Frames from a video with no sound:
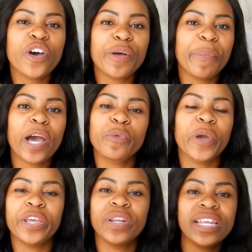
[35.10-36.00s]
not about
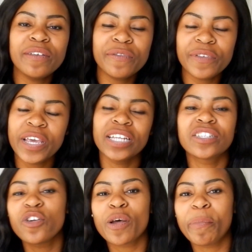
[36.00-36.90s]
where you live,
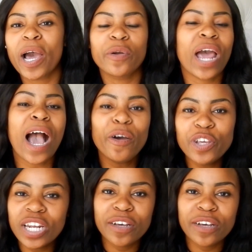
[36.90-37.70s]
it's not about how you